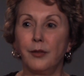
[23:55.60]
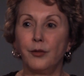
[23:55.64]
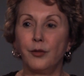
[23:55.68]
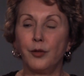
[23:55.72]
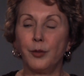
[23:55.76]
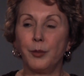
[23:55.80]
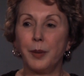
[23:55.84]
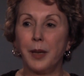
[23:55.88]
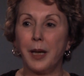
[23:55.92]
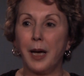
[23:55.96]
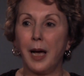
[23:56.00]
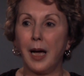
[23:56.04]

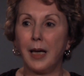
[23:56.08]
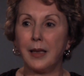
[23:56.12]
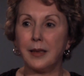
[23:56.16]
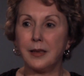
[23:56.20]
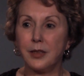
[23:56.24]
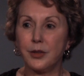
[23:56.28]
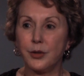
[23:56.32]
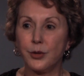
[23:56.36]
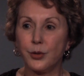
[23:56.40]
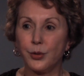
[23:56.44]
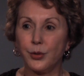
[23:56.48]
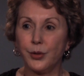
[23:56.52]
From behind
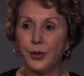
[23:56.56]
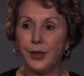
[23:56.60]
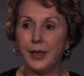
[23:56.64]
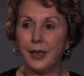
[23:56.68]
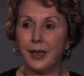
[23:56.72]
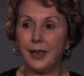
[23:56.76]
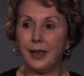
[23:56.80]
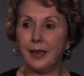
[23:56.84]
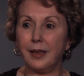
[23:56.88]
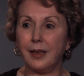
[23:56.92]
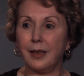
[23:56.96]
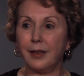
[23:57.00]
a
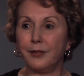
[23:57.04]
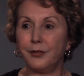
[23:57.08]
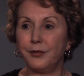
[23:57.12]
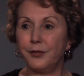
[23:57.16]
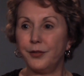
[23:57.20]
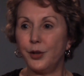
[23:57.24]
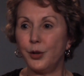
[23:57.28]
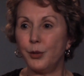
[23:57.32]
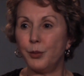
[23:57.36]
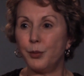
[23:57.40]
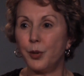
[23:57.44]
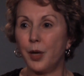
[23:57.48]
tree, a
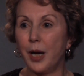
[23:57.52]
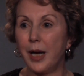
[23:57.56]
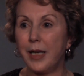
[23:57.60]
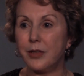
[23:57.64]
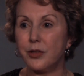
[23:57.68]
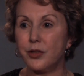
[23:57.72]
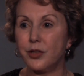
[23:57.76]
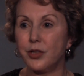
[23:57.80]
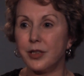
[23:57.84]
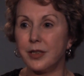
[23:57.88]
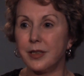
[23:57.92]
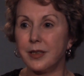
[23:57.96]
few
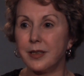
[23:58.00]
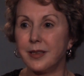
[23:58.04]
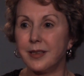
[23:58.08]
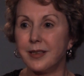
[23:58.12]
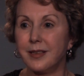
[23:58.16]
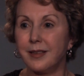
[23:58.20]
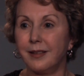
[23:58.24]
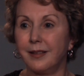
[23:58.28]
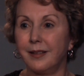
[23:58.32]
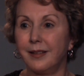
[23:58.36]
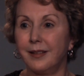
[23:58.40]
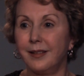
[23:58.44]

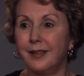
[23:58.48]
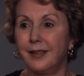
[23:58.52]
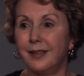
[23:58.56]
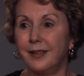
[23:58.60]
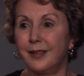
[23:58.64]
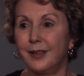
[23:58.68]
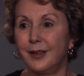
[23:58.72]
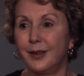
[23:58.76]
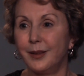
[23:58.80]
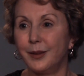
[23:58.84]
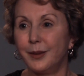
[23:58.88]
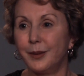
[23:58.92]
branches,
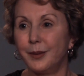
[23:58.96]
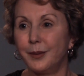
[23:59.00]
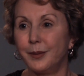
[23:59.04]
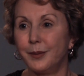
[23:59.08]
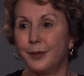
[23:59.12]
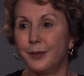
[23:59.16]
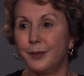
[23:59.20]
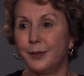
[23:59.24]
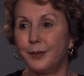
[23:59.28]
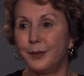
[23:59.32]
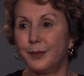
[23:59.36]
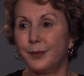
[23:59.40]

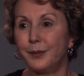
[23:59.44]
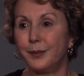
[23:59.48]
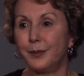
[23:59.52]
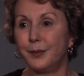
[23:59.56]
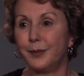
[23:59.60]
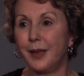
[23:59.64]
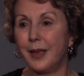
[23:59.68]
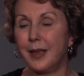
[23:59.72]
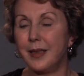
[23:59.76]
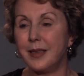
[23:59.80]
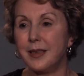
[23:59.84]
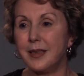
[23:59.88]

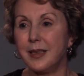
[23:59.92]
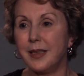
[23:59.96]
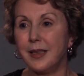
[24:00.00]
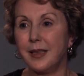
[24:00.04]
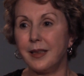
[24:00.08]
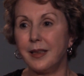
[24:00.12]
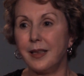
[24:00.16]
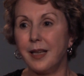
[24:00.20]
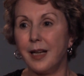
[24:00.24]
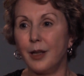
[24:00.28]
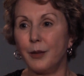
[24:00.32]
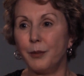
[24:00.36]
I see
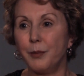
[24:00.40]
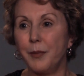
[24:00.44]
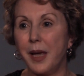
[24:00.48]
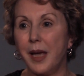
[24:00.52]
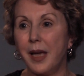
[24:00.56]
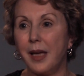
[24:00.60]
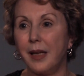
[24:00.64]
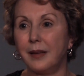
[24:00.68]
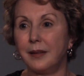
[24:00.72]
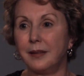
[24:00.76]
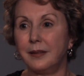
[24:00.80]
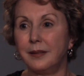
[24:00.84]
a young
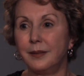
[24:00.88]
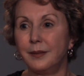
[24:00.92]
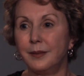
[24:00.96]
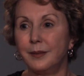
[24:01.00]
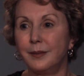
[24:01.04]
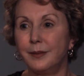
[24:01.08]
man.